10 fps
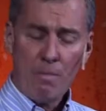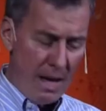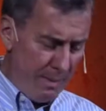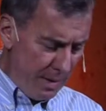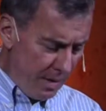
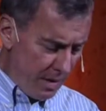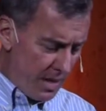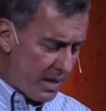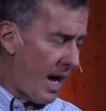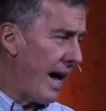Maybe they're
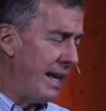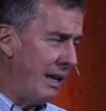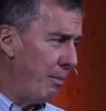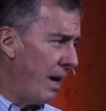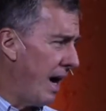just
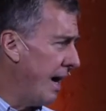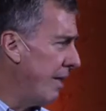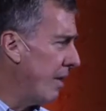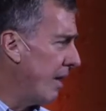hiding behind